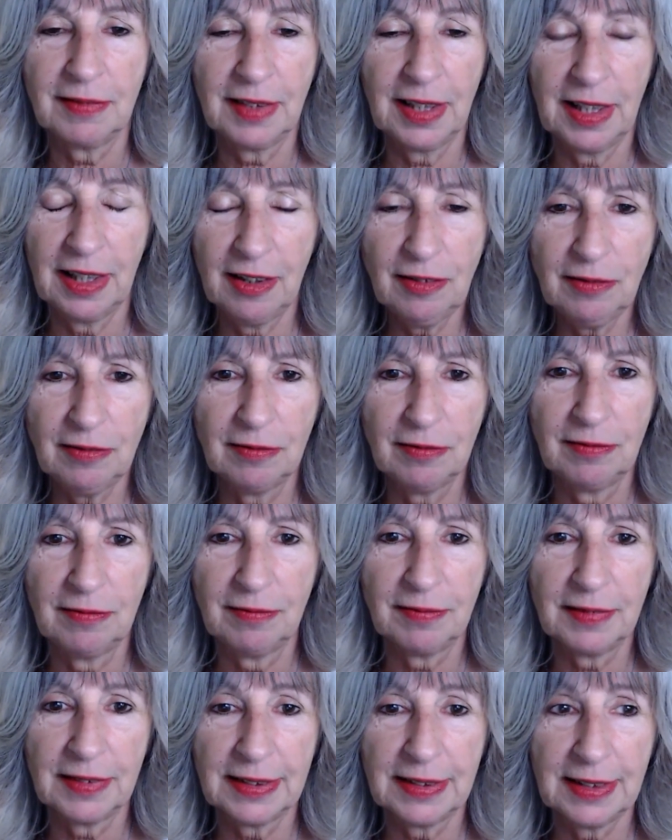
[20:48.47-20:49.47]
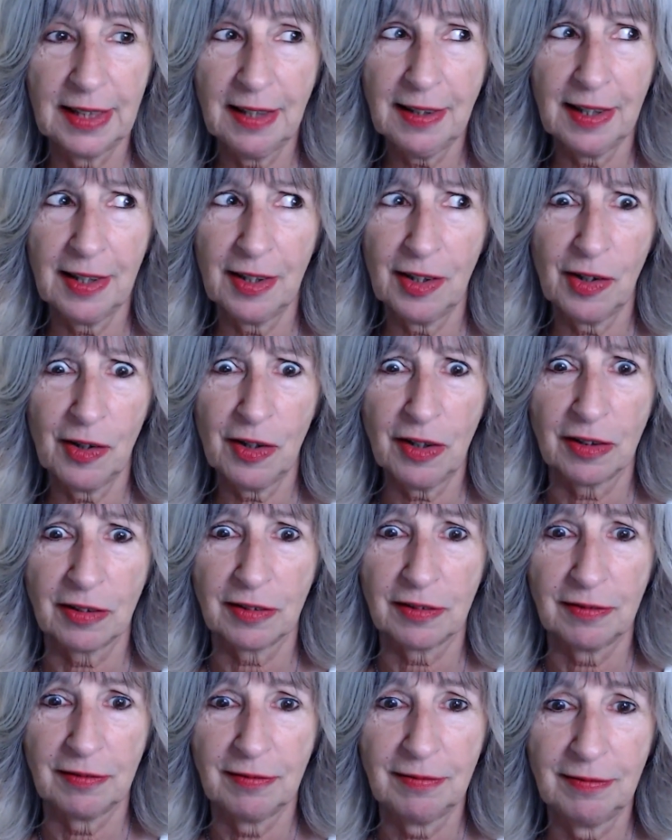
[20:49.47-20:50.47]
Yeah, it's not that
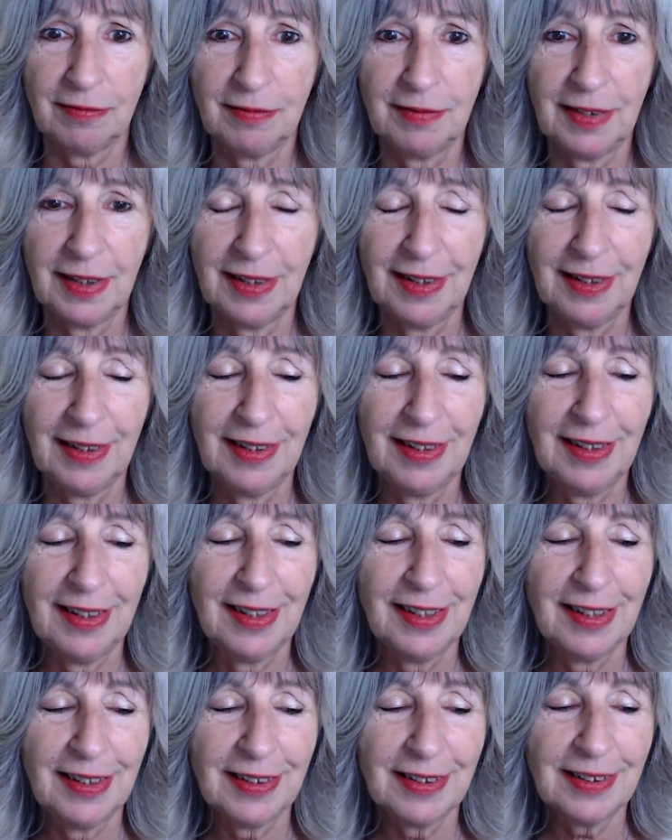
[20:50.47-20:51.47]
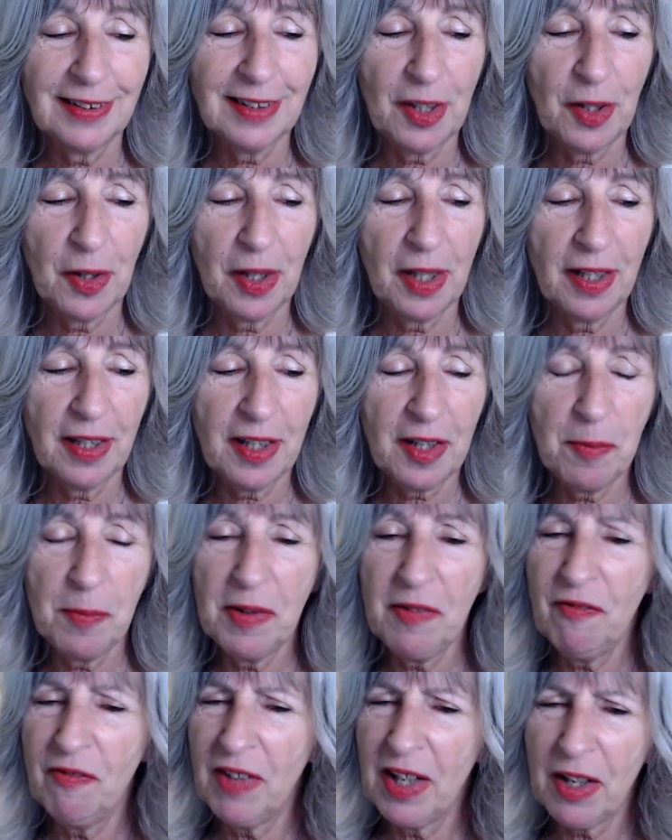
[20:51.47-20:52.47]
hard. So it can
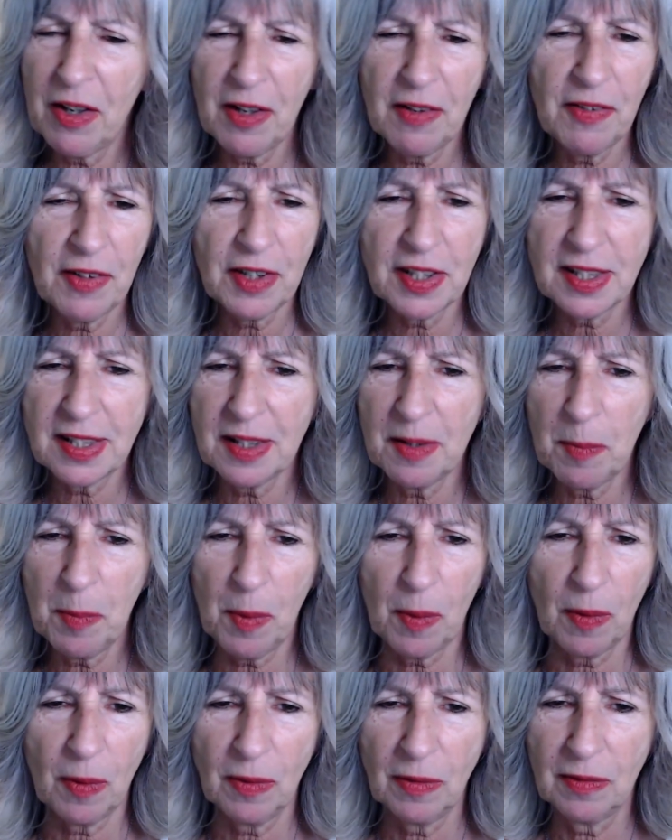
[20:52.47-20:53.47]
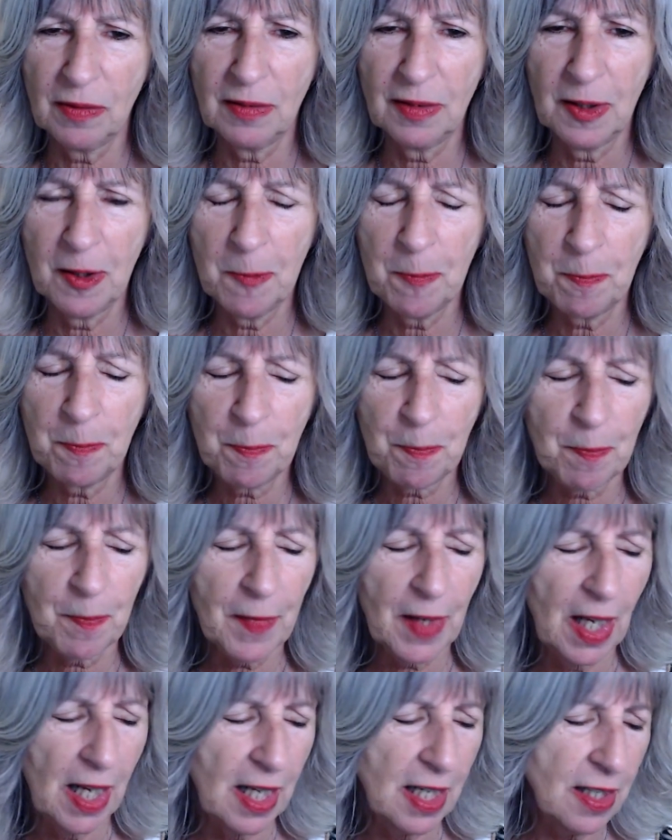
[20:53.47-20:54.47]
be very, very simple.
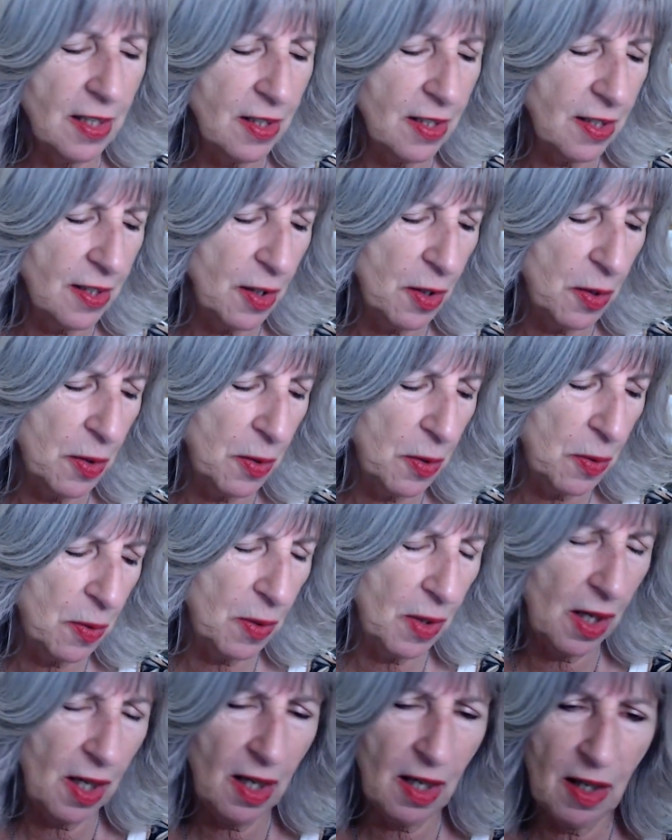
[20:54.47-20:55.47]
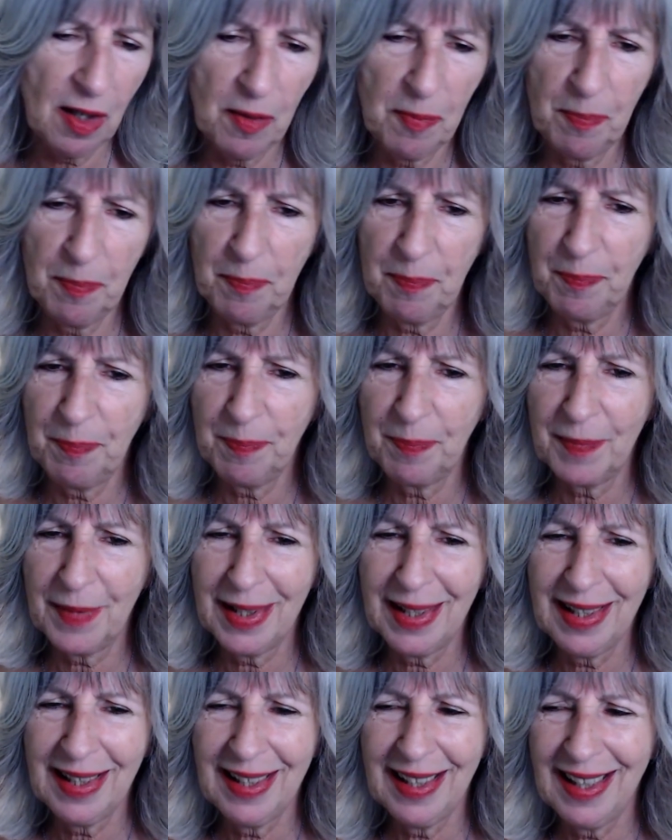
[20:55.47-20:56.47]
And so, I
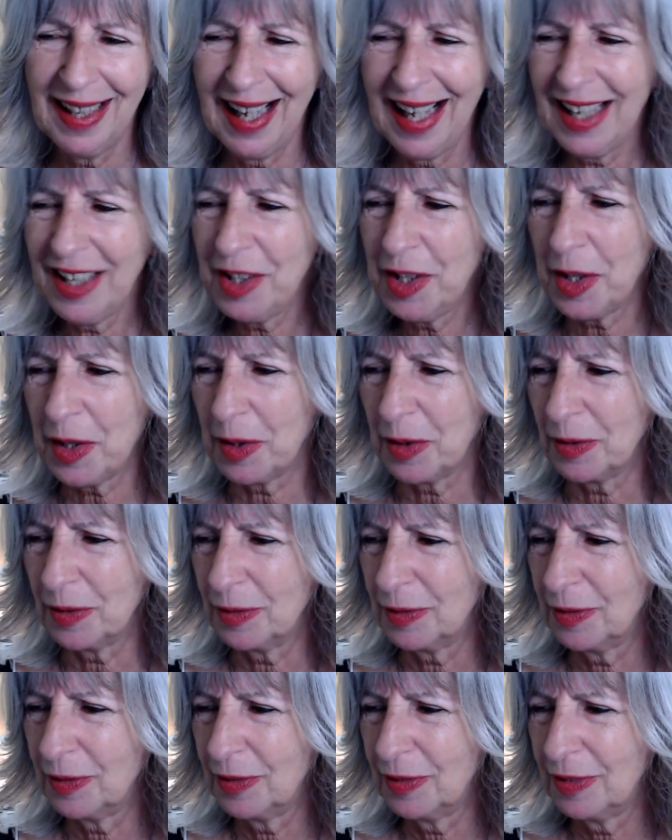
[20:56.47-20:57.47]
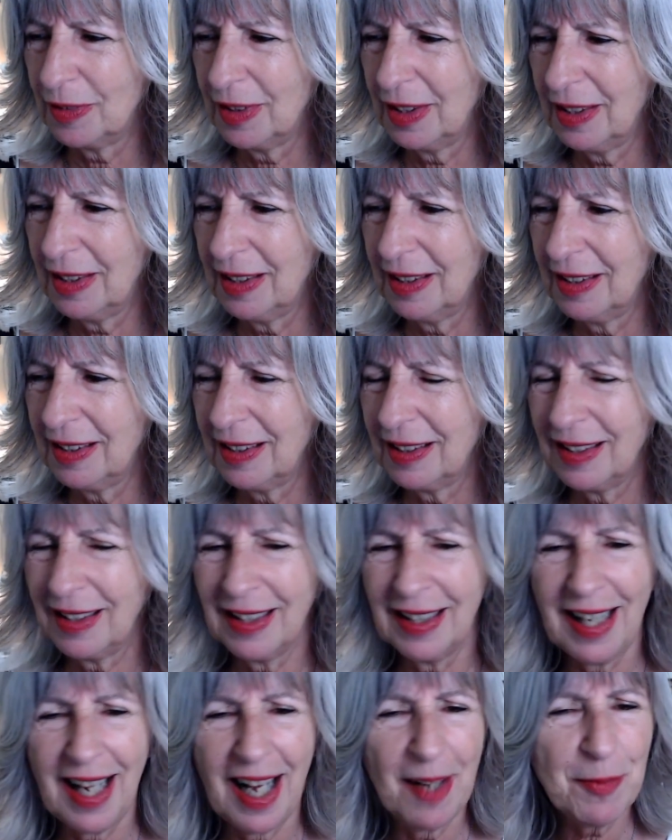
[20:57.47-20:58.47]
don't know.
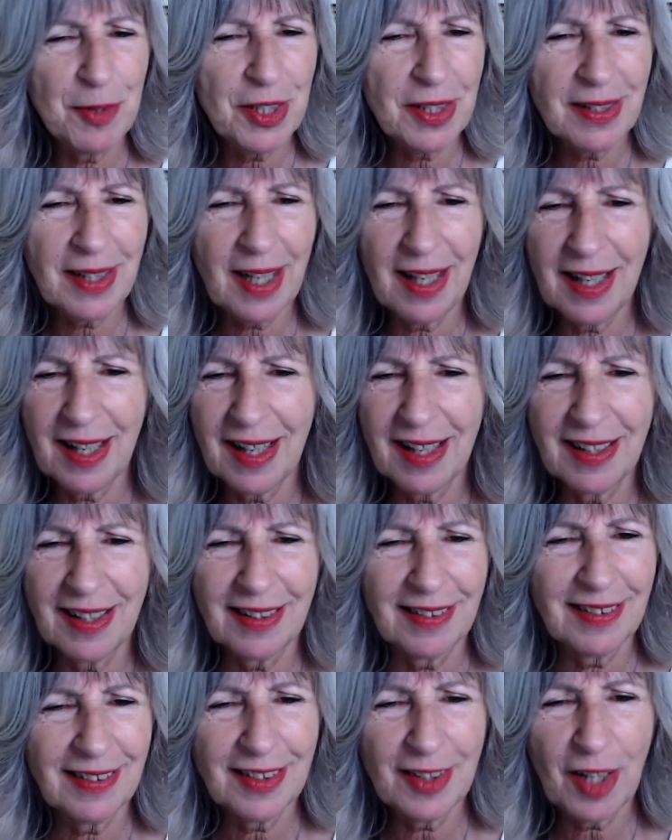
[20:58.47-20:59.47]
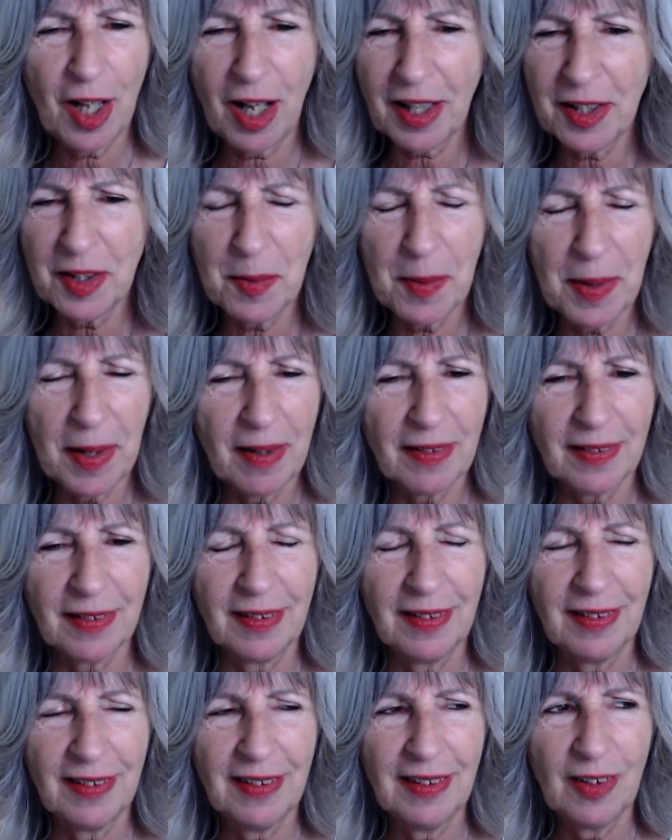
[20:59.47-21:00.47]
I'm just kind of talking about
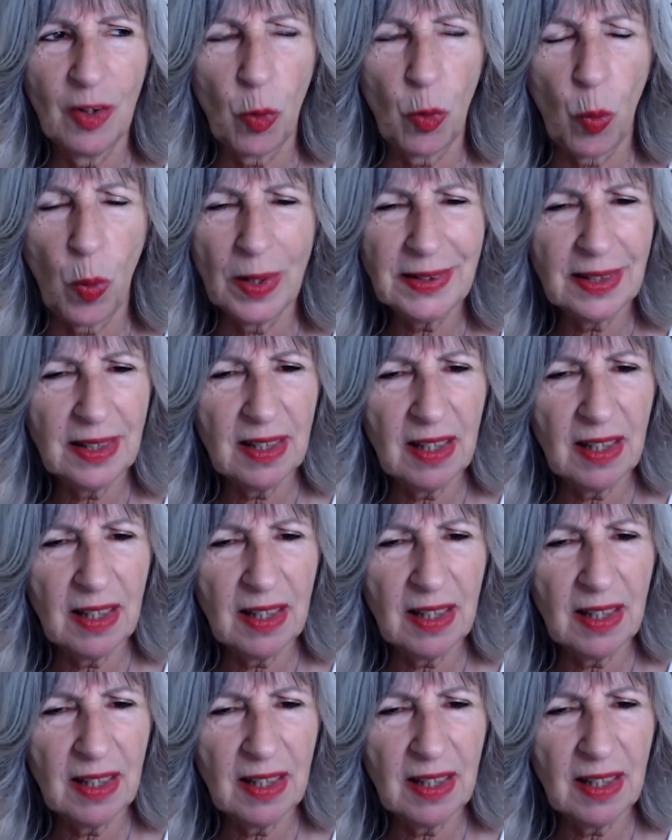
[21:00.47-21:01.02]
what's